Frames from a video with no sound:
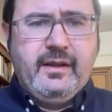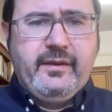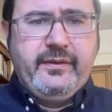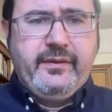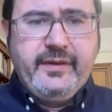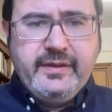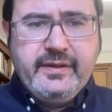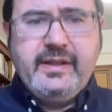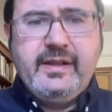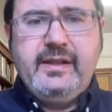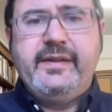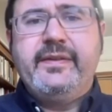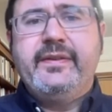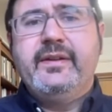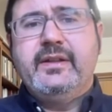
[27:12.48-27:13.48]
The nearly
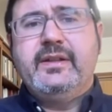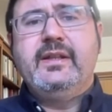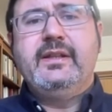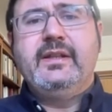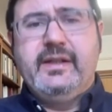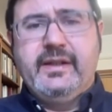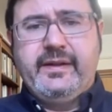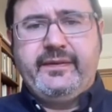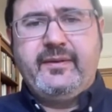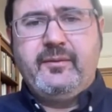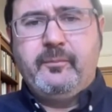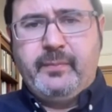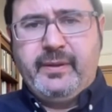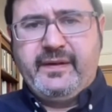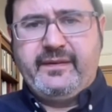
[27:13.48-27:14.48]
13 years
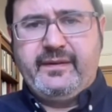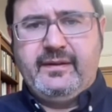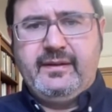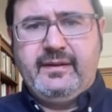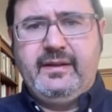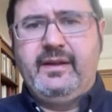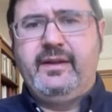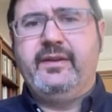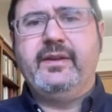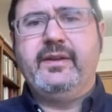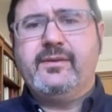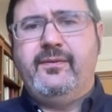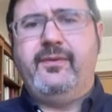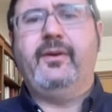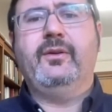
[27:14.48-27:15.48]
in prison
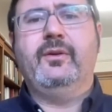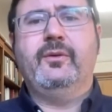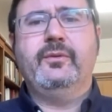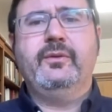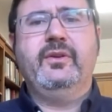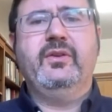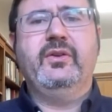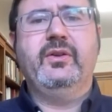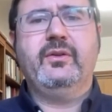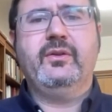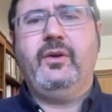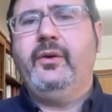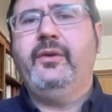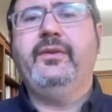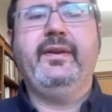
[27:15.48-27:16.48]
that followed
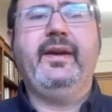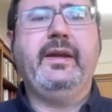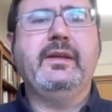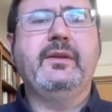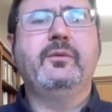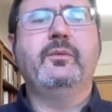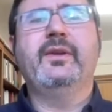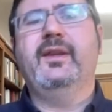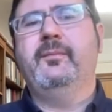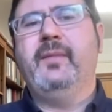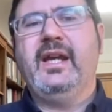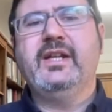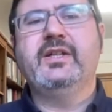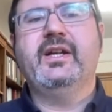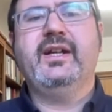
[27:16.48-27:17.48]
coincided with a
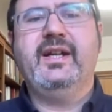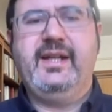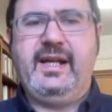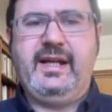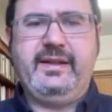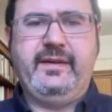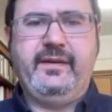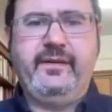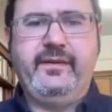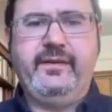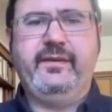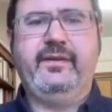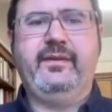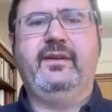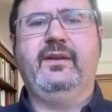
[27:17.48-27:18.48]
major
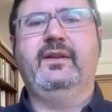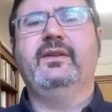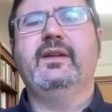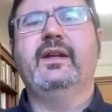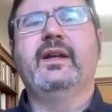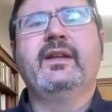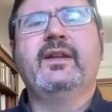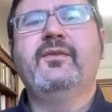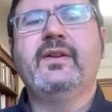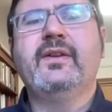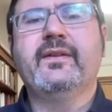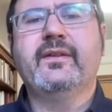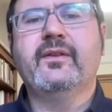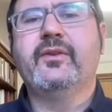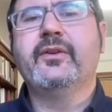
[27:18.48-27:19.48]
hiatus in the
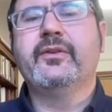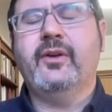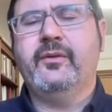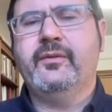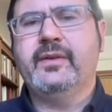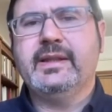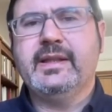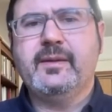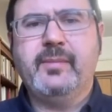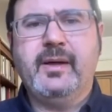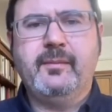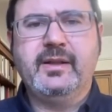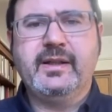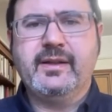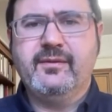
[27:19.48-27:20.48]
activities of the Soviet
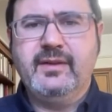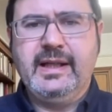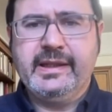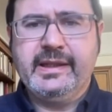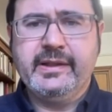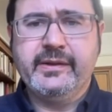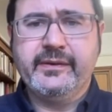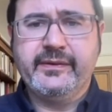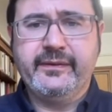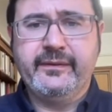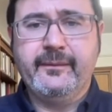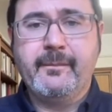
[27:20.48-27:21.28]
Republic of Letters.